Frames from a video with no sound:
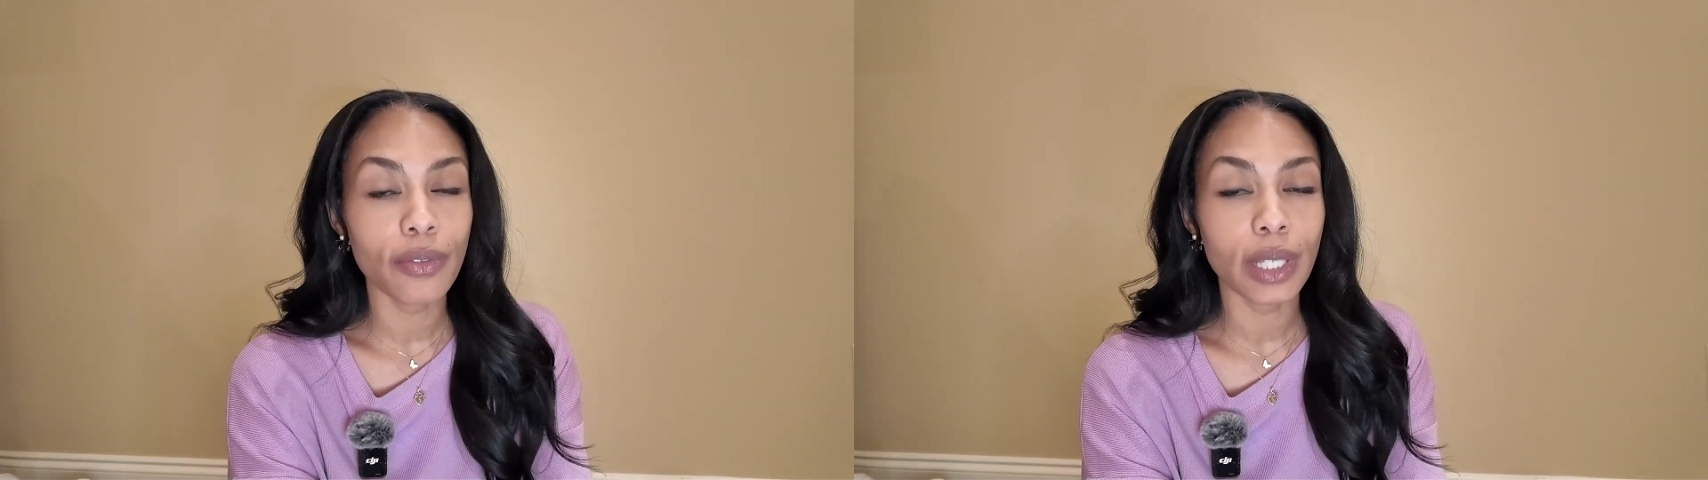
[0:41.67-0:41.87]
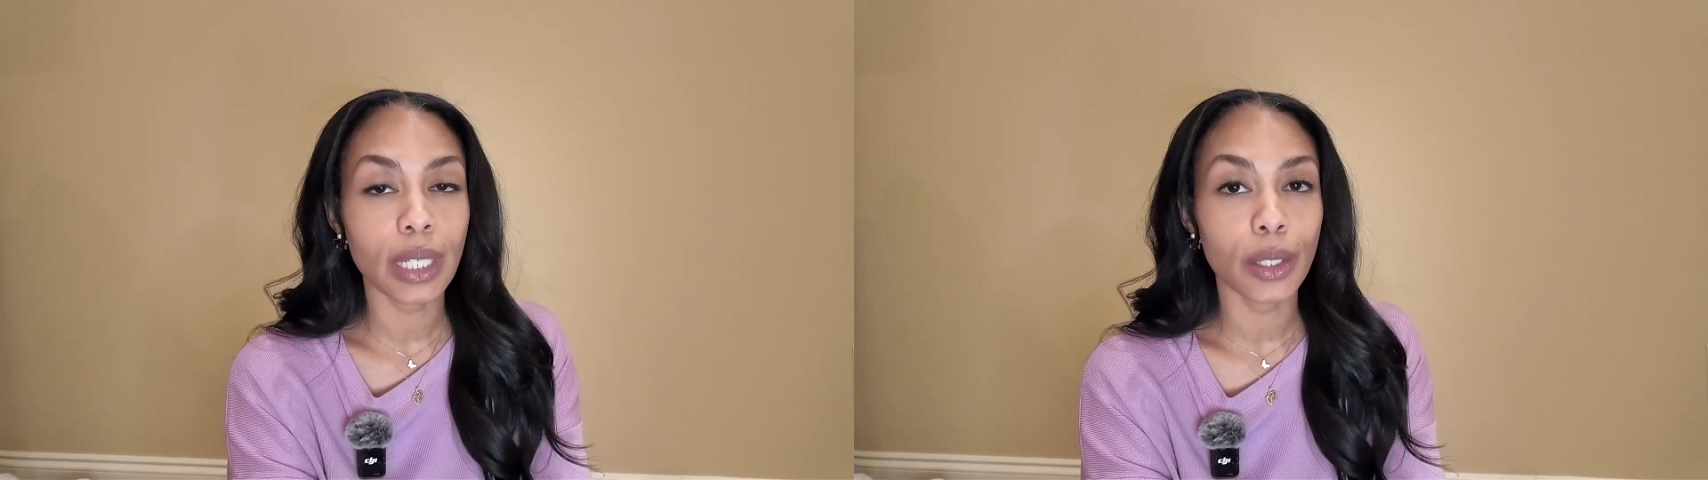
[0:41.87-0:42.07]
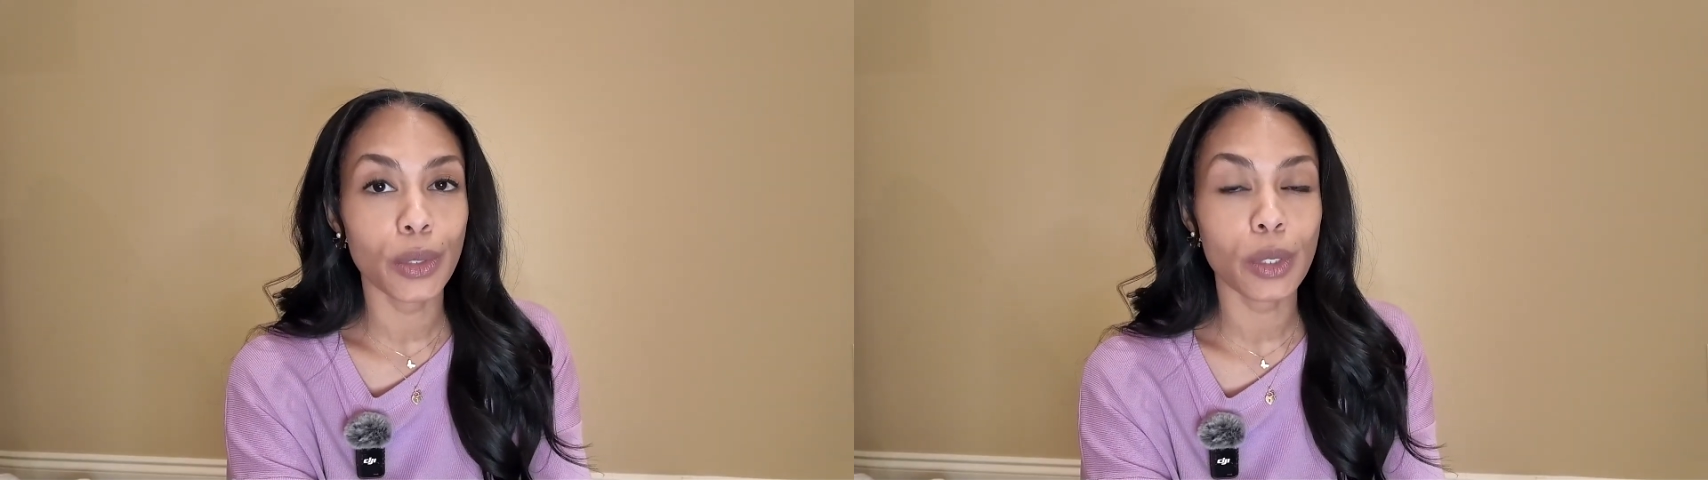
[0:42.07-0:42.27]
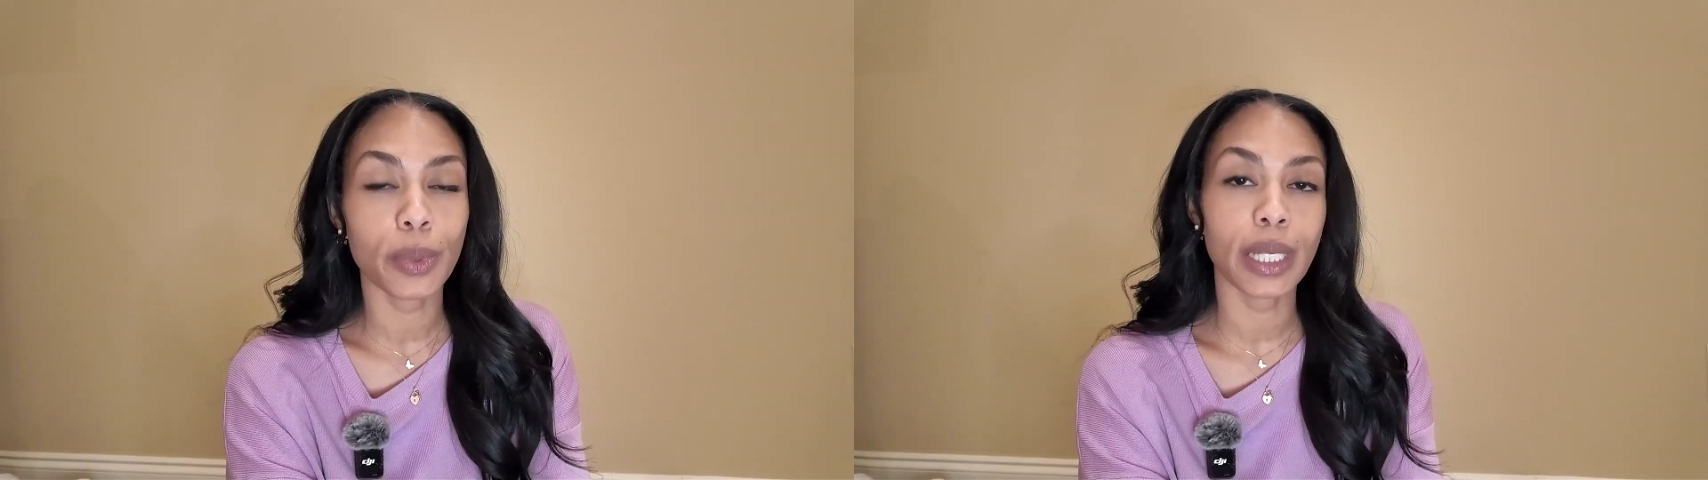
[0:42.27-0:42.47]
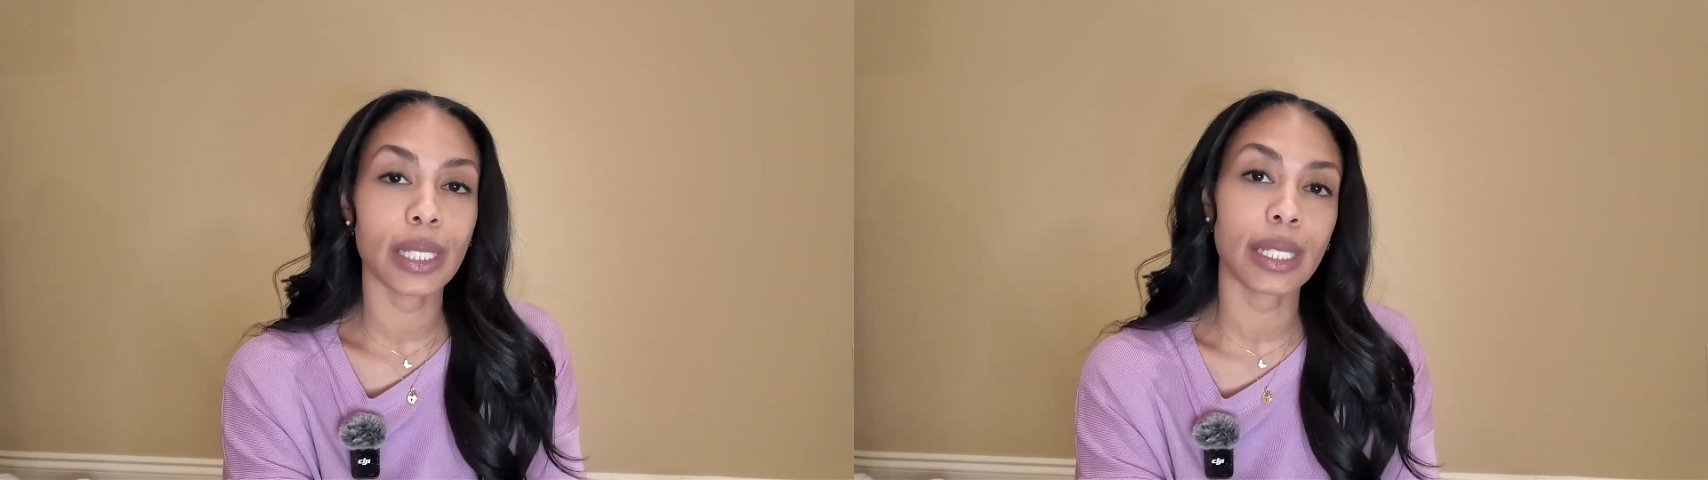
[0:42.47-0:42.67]
videos
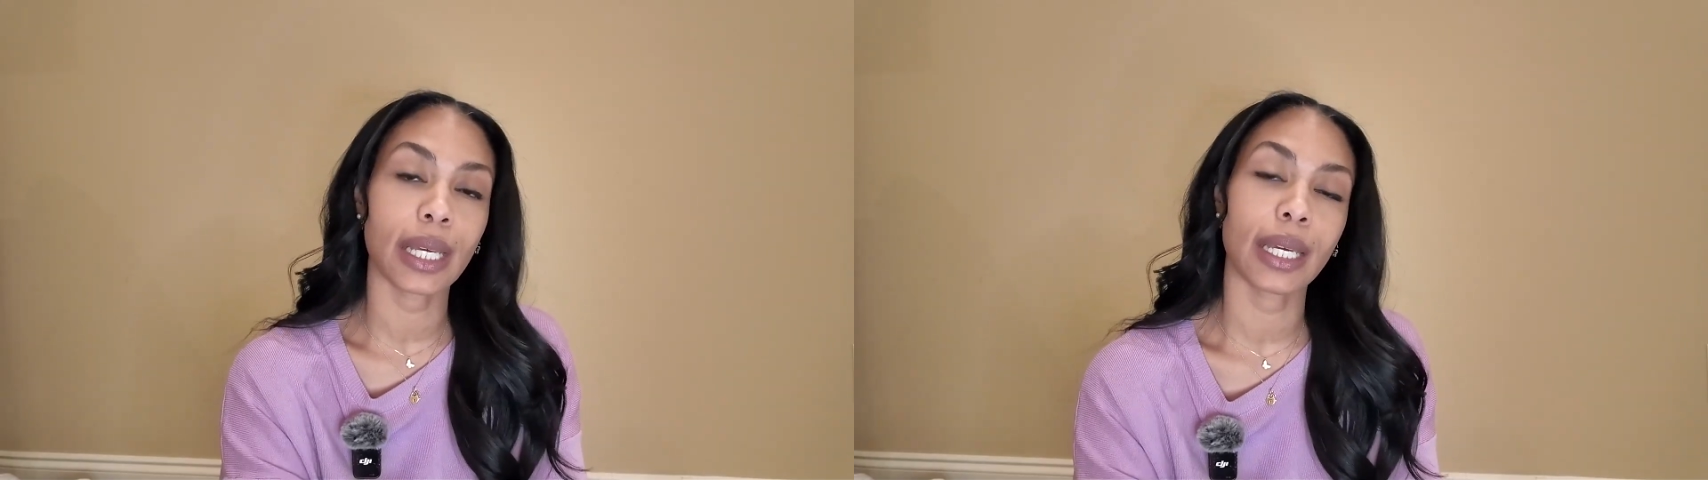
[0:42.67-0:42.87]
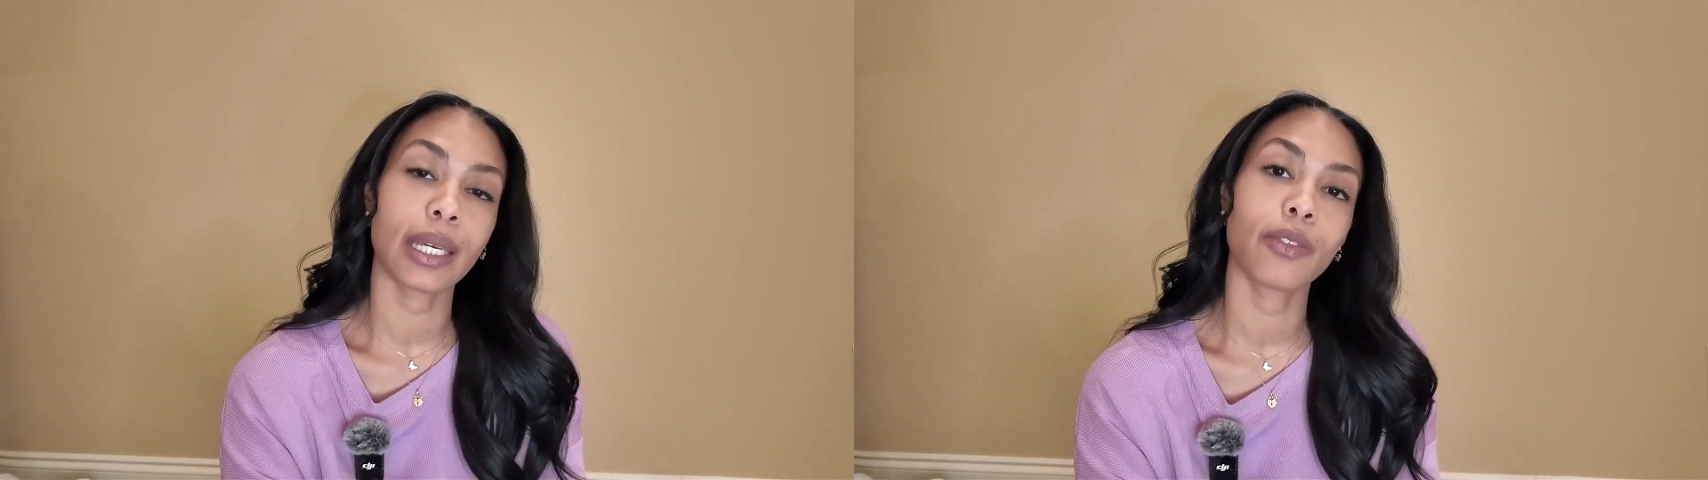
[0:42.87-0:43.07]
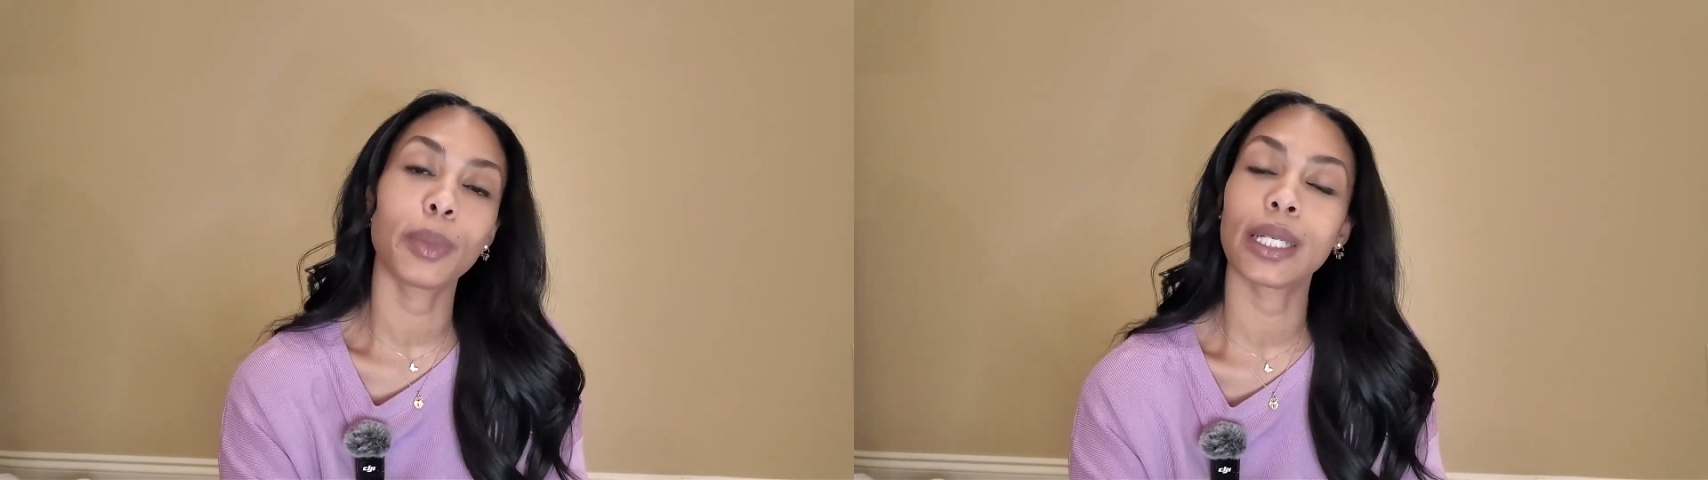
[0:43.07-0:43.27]
because they give me